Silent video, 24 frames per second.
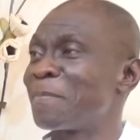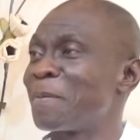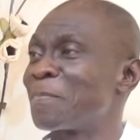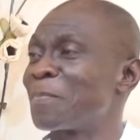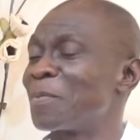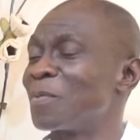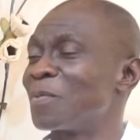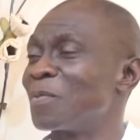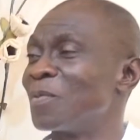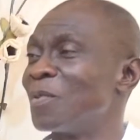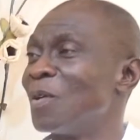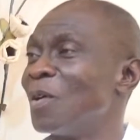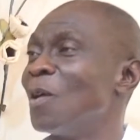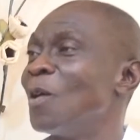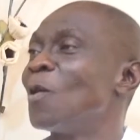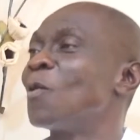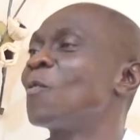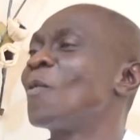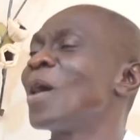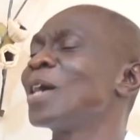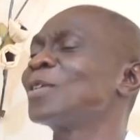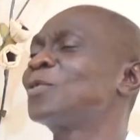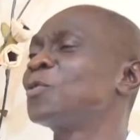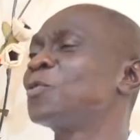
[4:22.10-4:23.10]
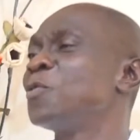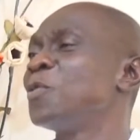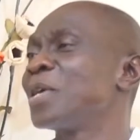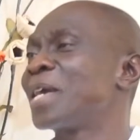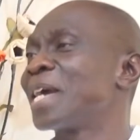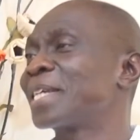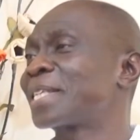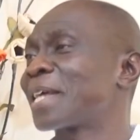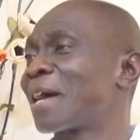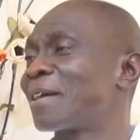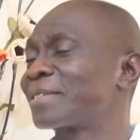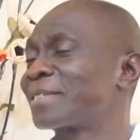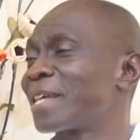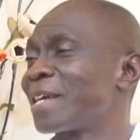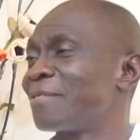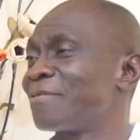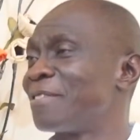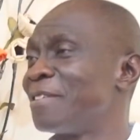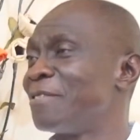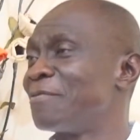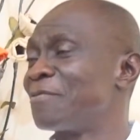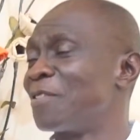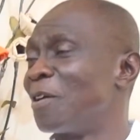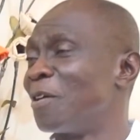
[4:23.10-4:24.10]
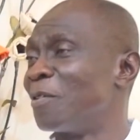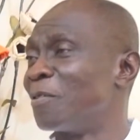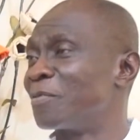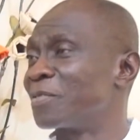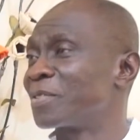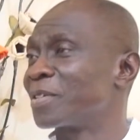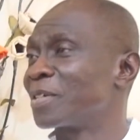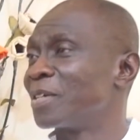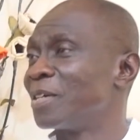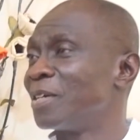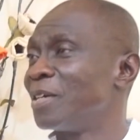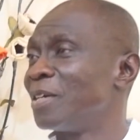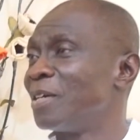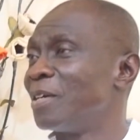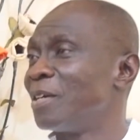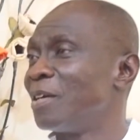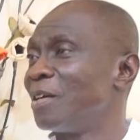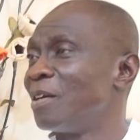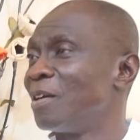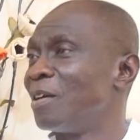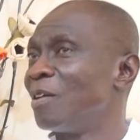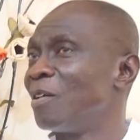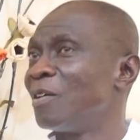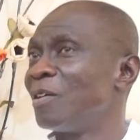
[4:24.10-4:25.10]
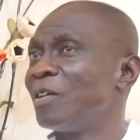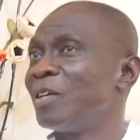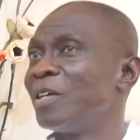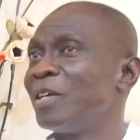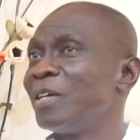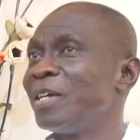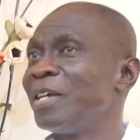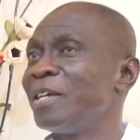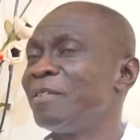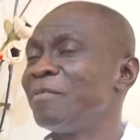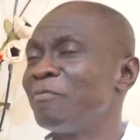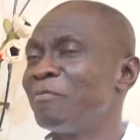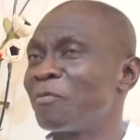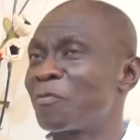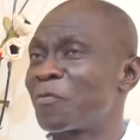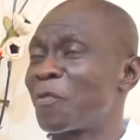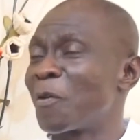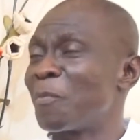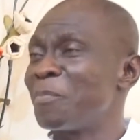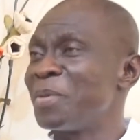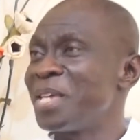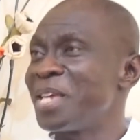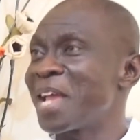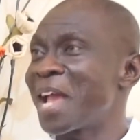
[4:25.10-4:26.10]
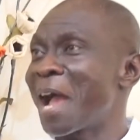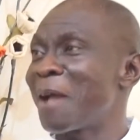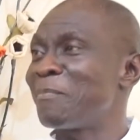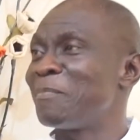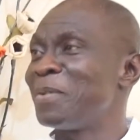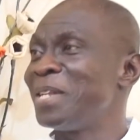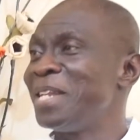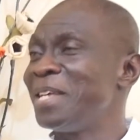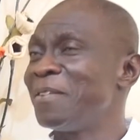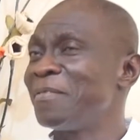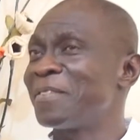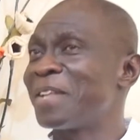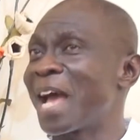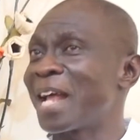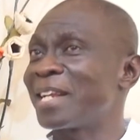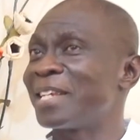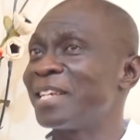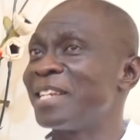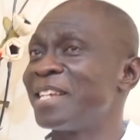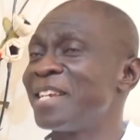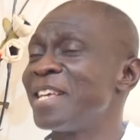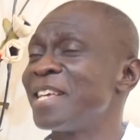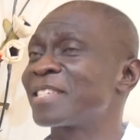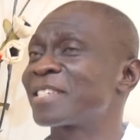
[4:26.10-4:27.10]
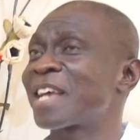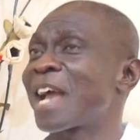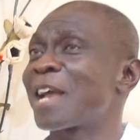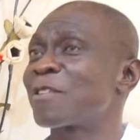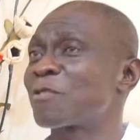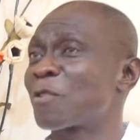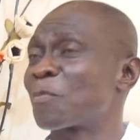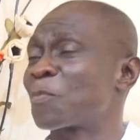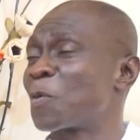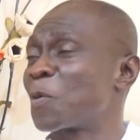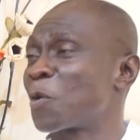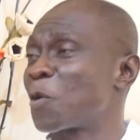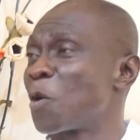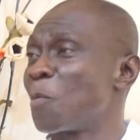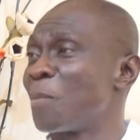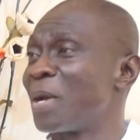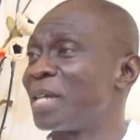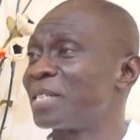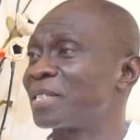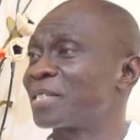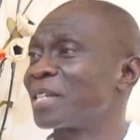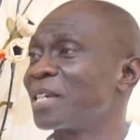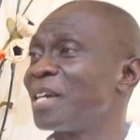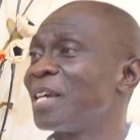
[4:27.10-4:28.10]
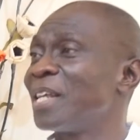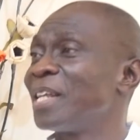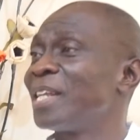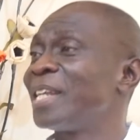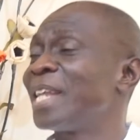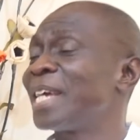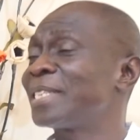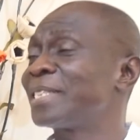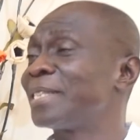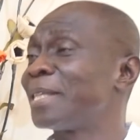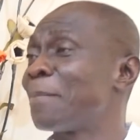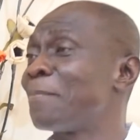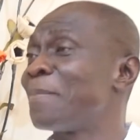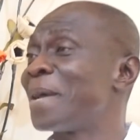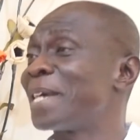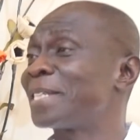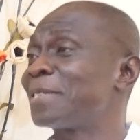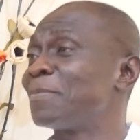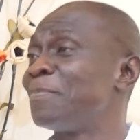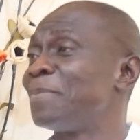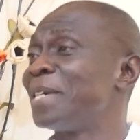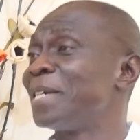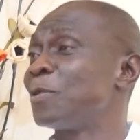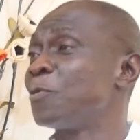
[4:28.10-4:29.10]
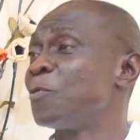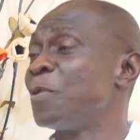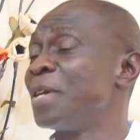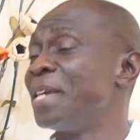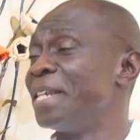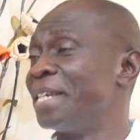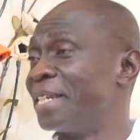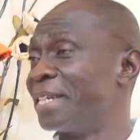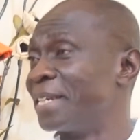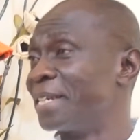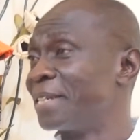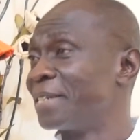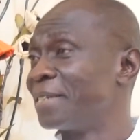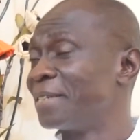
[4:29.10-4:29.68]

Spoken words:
people. Why should we get ourselves involved? For me, I believe that in these kinds of procurements, let the best bid win.